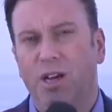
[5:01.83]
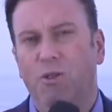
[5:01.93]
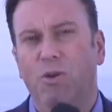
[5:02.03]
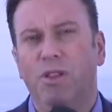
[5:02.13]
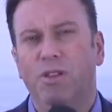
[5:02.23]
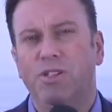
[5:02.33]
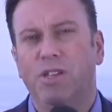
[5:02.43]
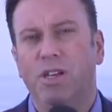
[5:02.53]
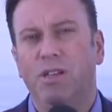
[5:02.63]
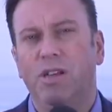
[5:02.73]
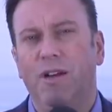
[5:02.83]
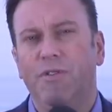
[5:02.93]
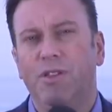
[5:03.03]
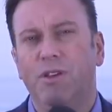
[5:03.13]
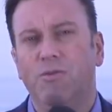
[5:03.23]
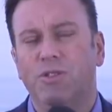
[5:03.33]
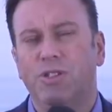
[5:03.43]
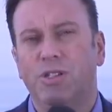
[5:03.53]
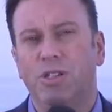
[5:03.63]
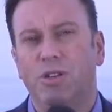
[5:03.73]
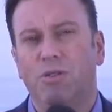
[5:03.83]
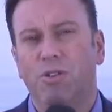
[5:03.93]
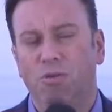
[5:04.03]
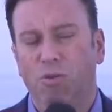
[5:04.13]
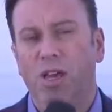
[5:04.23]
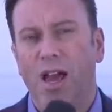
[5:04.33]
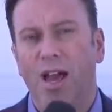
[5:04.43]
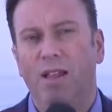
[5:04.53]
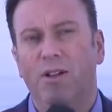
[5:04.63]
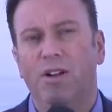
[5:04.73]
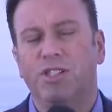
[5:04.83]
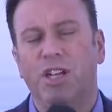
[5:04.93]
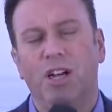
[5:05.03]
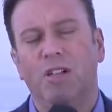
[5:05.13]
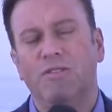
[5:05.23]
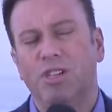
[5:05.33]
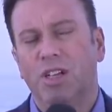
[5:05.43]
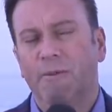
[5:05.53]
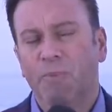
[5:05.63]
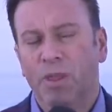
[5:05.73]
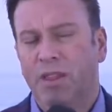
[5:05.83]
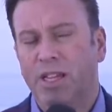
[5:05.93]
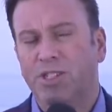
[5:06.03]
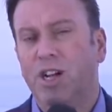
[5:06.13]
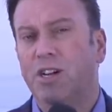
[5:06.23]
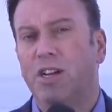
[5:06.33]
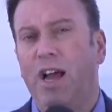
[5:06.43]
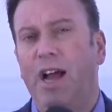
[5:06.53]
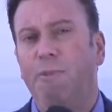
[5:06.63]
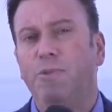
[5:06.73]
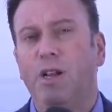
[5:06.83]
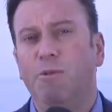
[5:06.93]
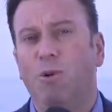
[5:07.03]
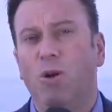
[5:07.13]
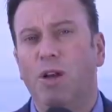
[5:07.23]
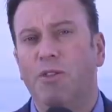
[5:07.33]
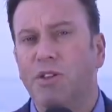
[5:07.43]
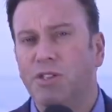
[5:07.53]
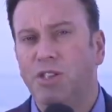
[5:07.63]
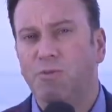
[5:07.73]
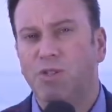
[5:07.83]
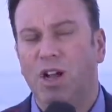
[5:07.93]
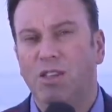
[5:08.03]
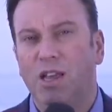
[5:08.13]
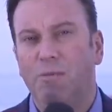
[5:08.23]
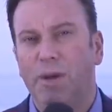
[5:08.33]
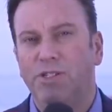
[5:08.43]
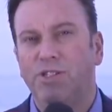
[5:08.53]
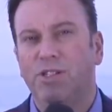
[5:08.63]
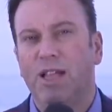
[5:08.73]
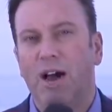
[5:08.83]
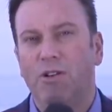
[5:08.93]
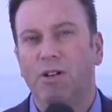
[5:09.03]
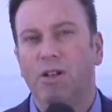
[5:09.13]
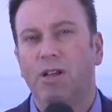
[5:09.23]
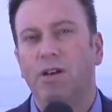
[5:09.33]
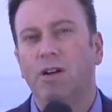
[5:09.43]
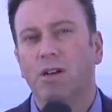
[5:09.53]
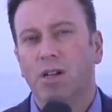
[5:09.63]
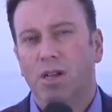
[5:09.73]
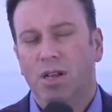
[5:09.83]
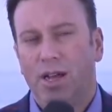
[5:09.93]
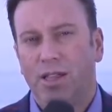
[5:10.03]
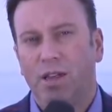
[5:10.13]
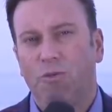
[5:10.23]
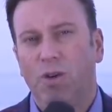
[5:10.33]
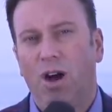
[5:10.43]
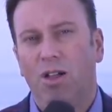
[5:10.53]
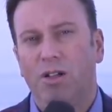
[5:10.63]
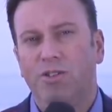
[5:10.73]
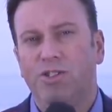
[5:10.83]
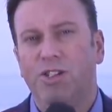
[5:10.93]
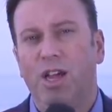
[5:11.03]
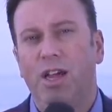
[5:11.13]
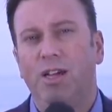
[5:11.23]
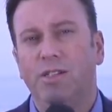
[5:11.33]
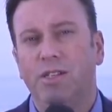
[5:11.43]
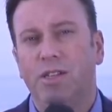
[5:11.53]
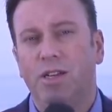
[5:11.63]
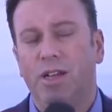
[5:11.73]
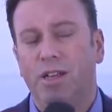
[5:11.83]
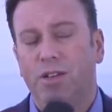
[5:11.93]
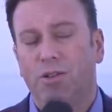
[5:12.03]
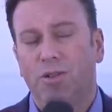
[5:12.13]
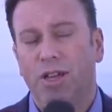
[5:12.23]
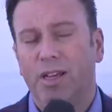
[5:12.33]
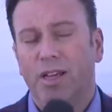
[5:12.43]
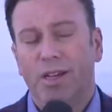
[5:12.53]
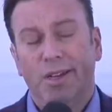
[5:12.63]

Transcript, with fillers: dealt with. Is that everything was, you know, you, we handle it ourselves that's not going to happen anymore. And I think teams got that message loud and clear. I think we all understand, and, and you know, like